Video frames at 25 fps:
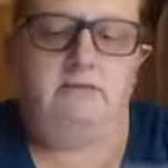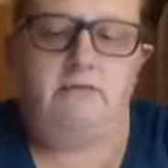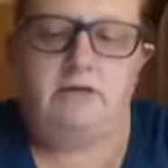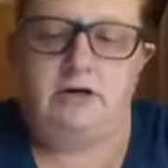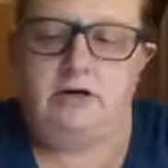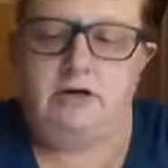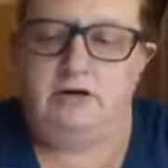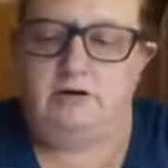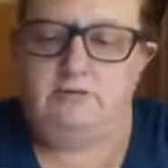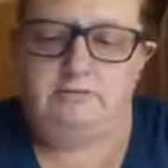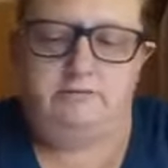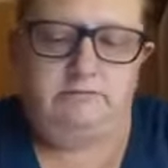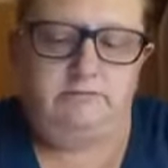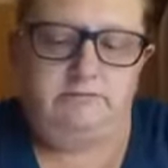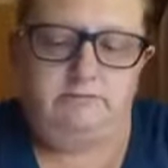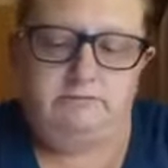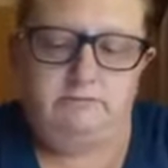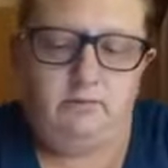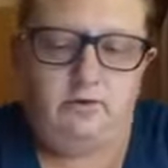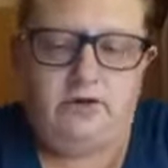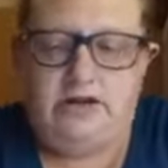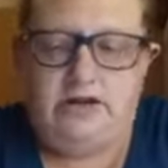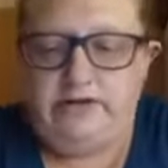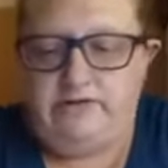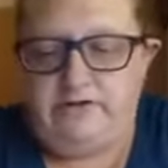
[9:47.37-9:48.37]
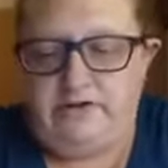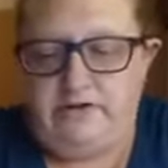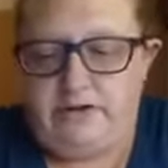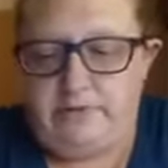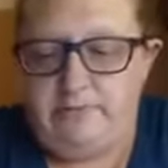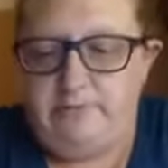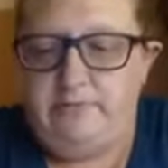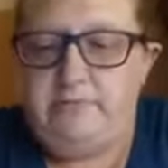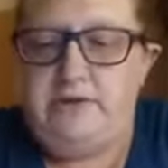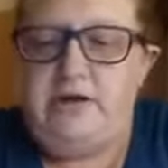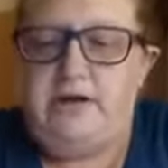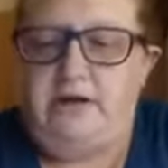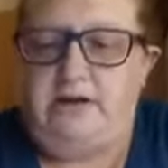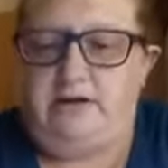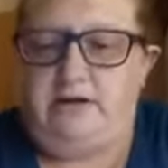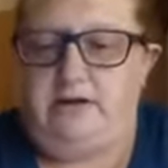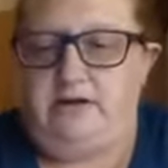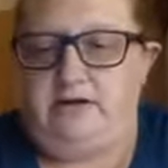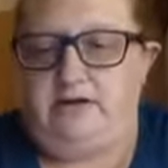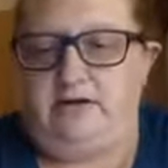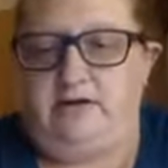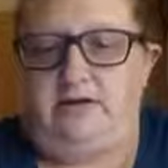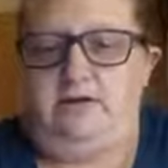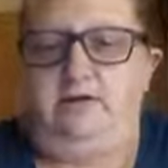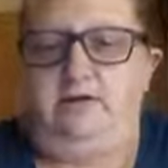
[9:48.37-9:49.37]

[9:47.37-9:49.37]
um, whatever they pick